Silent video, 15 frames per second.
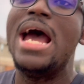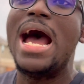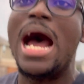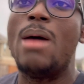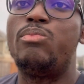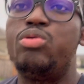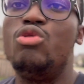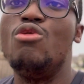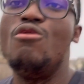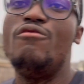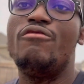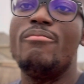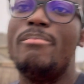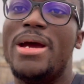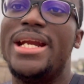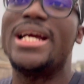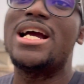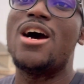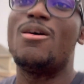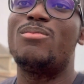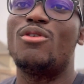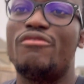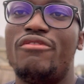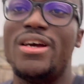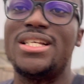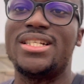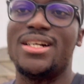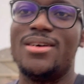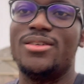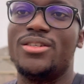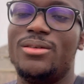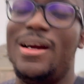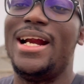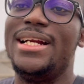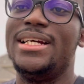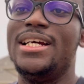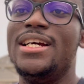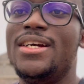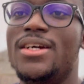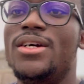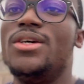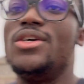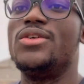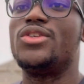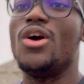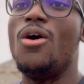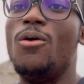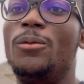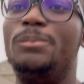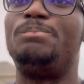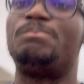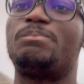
approved medical professionals, right? So